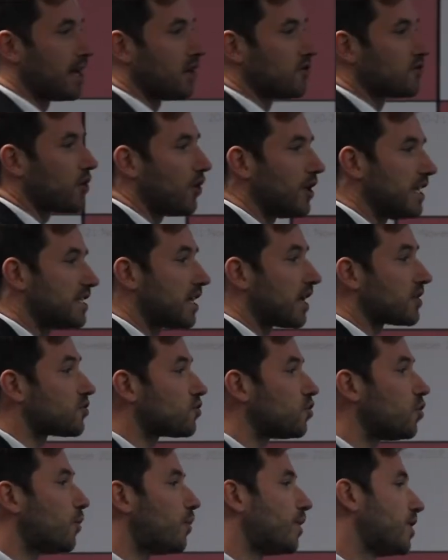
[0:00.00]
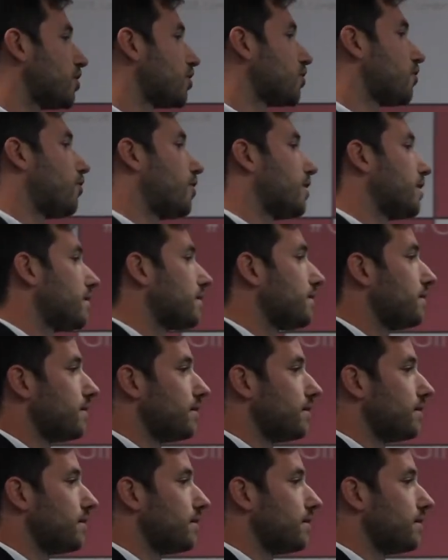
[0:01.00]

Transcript: So it's a super short